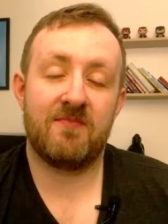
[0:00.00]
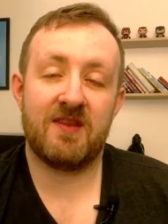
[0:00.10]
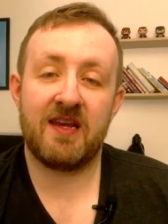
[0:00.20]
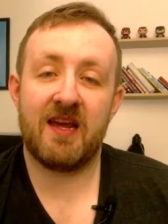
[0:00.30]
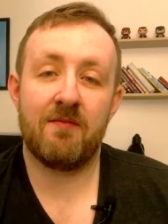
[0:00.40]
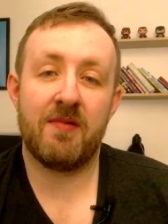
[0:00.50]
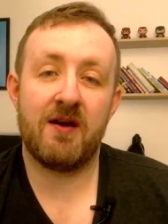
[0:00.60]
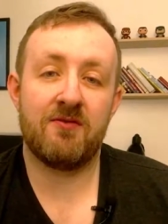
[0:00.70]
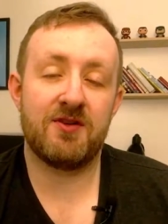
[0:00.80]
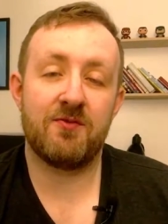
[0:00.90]
thinking
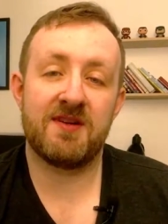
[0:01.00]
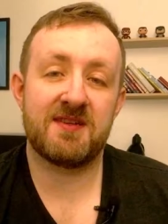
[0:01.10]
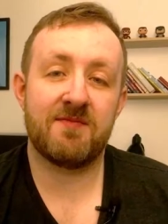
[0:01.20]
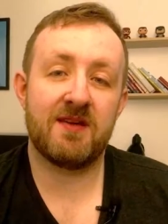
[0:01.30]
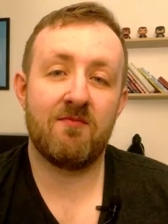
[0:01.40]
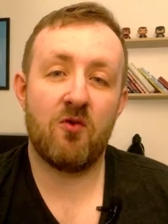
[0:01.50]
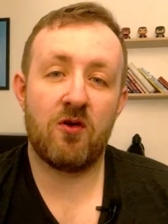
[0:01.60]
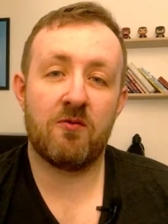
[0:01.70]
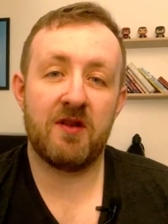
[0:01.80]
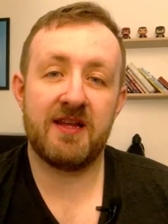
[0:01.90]
about doing something
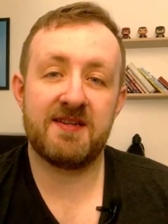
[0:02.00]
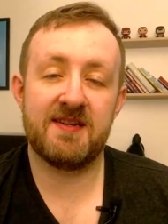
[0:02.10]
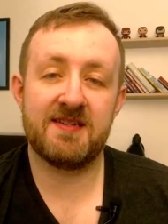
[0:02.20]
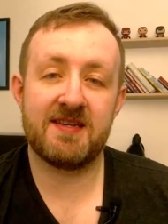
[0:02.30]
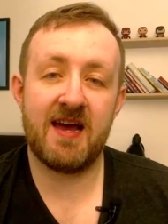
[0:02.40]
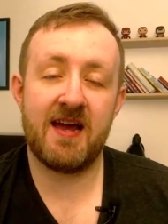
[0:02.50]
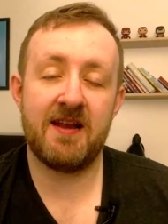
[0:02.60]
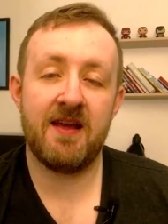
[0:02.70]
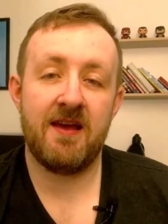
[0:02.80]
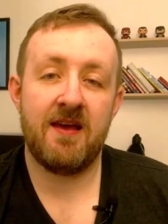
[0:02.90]
more related to
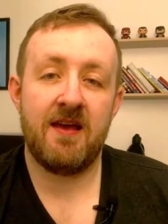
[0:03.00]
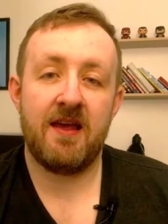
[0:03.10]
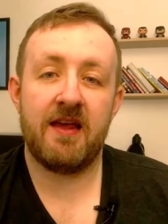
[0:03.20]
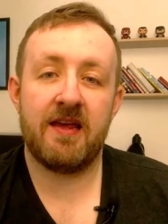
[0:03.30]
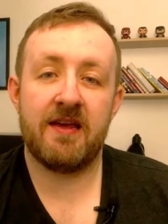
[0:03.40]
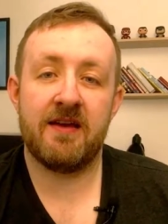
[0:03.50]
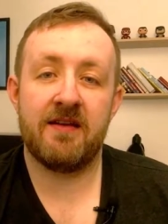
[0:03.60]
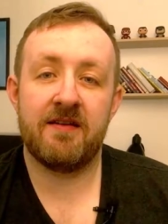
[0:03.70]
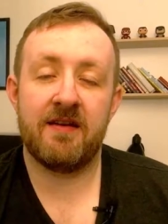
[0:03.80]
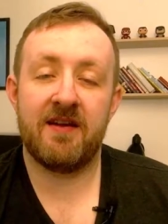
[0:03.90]
design,
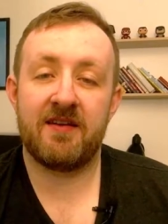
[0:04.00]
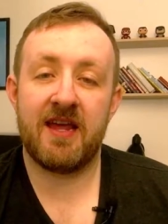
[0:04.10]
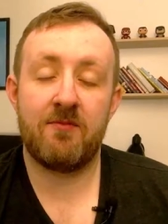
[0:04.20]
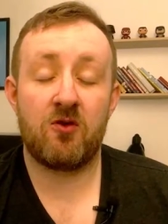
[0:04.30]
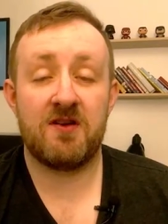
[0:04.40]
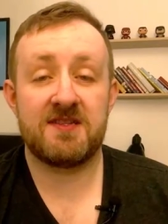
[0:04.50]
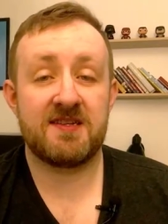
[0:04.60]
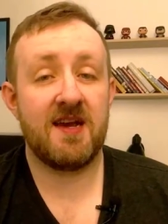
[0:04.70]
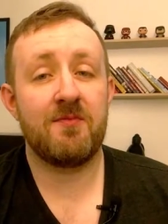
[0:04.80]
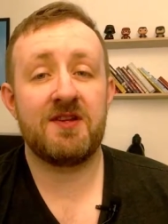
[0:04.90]
and I came across this
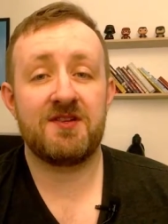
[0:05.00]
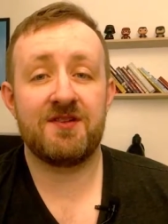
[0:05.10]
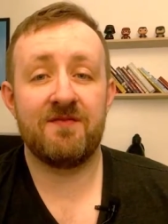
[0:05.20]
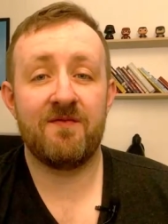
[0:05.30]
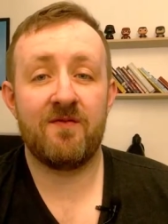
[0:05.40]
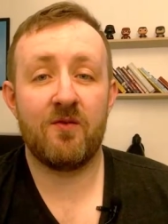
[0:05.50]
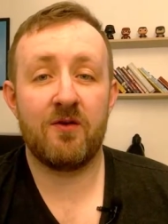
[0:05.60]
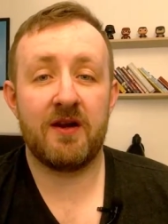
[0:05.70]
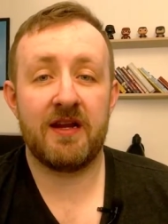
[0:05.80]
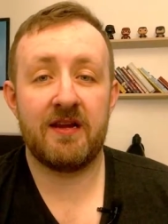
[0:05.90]
competition
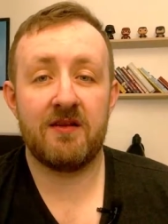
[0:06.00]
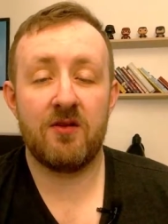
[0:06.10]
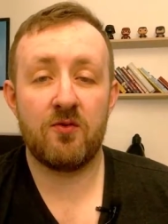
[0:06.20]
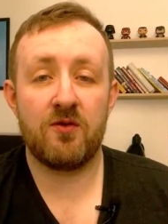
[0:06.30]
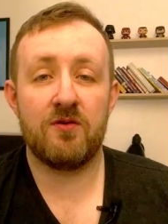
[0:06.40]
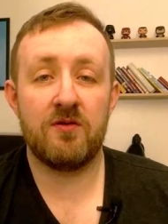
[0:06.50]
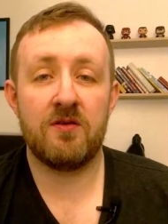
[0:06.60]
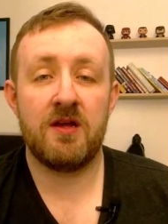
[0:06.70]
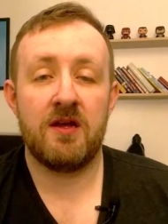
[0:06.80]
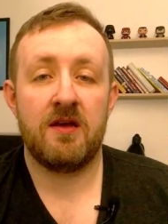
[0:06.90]
for a
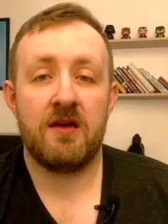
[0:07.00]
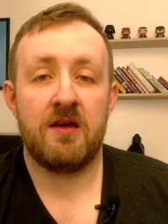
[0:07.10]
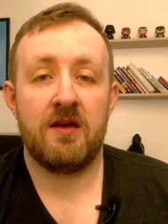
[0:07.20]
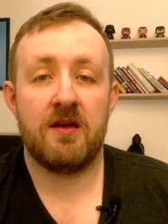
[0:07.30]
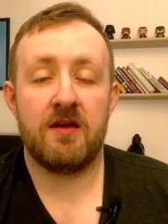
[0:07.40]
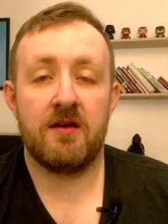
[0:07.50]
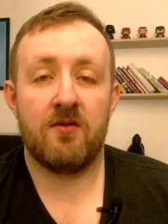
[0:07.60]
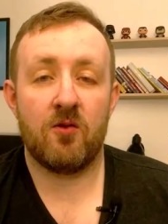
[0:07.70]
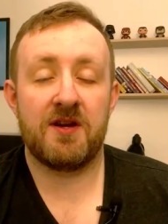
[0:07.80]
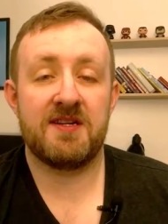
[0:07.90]
local
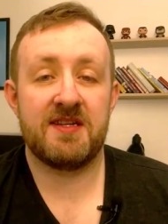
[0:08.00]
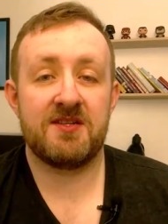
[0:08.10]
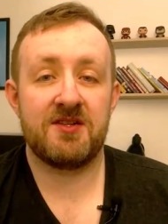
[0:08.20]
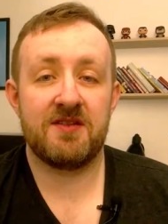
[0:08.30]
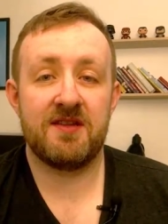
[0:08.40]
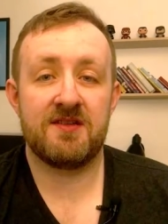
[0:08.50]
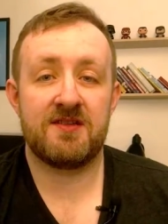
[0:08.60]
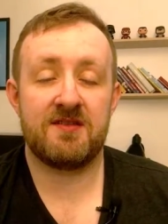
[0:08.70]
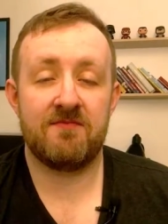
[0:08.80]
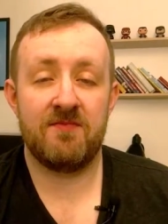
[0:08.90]
organization
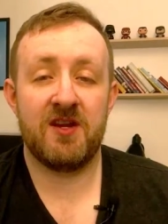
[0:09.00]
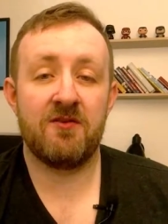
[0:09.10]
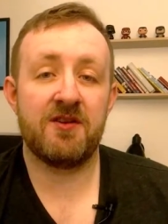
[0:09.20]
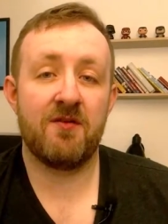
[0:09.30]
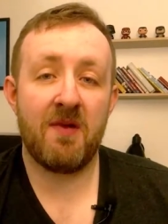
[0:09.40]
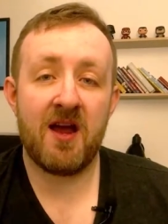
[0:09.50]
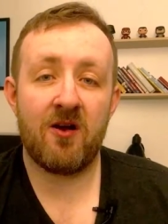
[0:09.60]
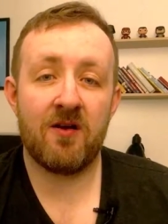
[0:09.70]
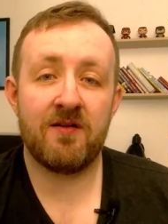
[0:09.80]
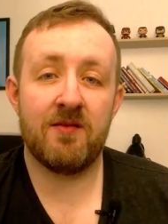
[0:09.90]
that's near and dear to my
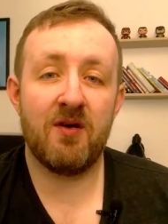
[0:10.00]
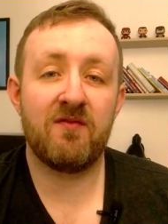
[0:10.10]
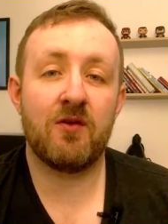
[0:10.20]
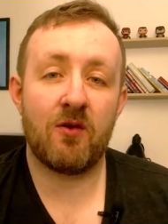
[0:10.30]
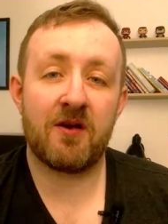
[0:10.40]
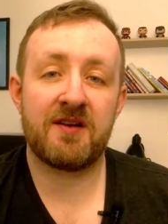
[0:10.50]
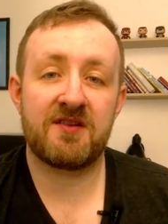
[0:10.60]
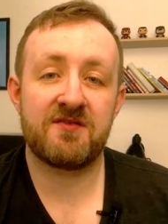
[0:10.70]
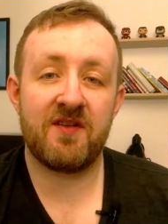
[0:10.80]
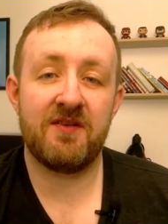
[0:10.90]
heart, the Buffalo
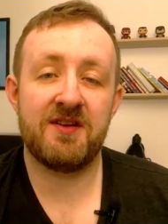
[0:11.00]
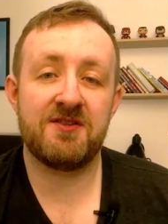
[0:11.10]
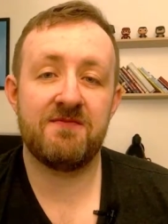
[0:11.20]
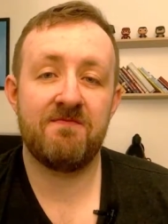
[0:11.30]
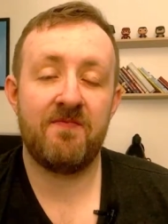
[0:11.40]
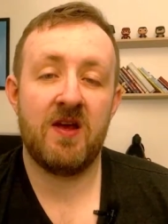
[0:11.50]
Architecture Foundation.